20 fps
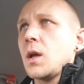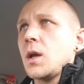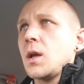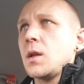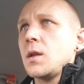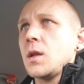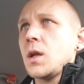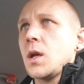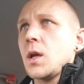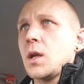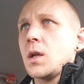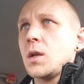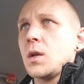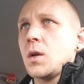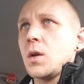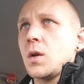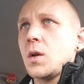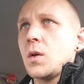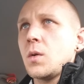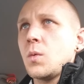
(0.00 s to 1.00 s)
And
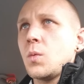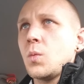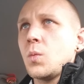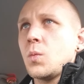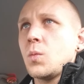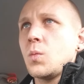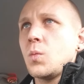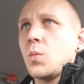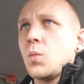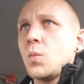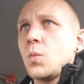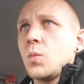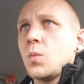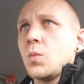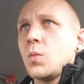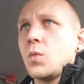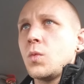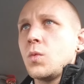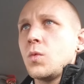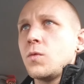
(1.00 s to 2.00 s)
then
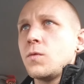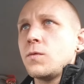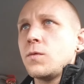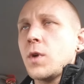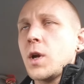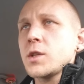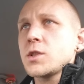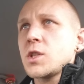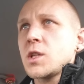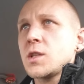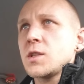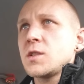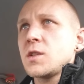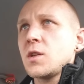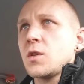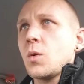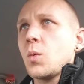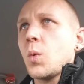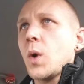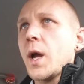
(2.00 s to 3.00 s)
rushing
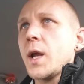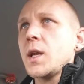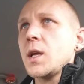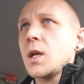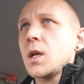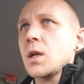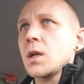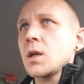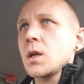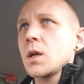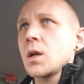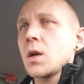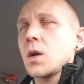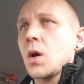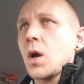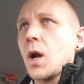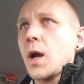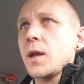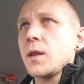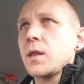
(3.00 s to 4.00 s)
to the wedding,
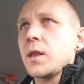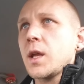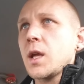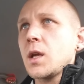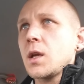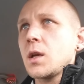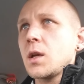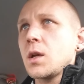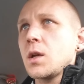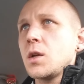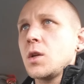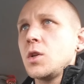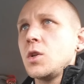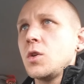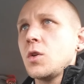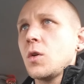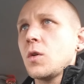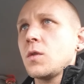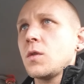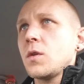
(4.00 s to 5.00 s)
I think,
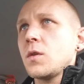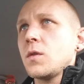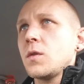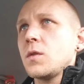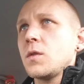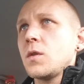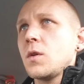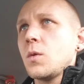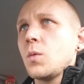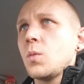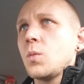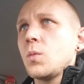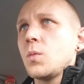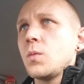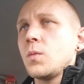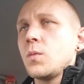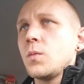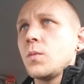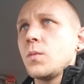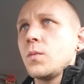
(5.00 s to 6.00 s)
you know, the the
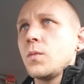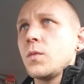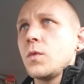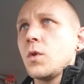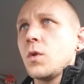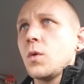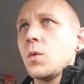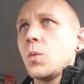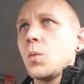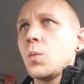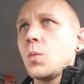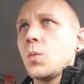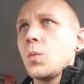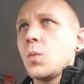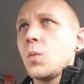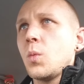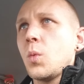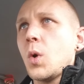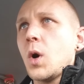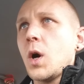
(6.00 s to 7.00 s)
the
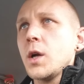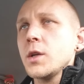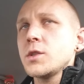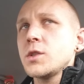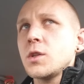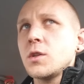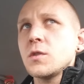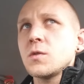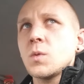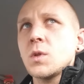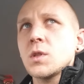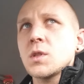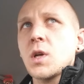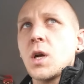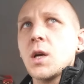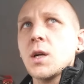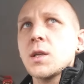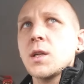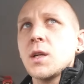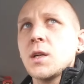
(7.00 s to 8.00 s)
watchers were
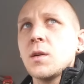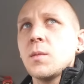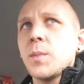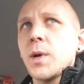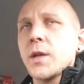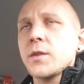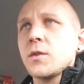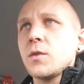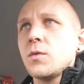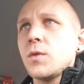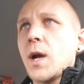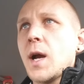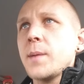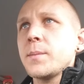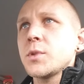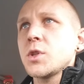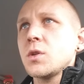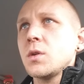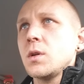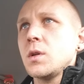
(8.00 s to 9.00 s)
talking about the
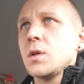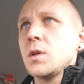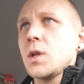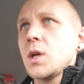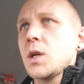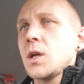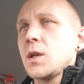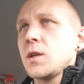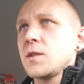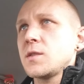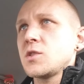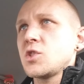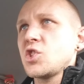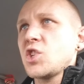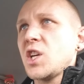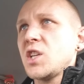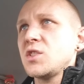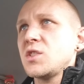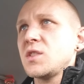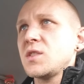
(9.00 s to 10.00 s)
rapture and then it
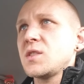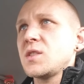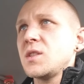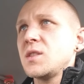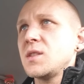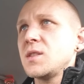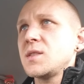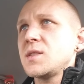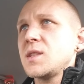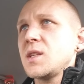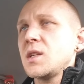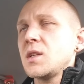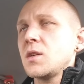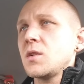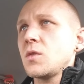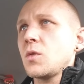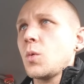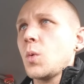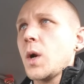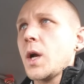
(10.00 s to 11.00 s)
changes to the scene
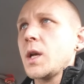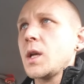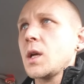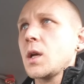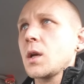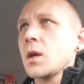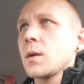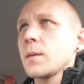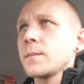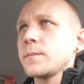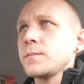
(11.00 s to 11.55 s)
of the wedding.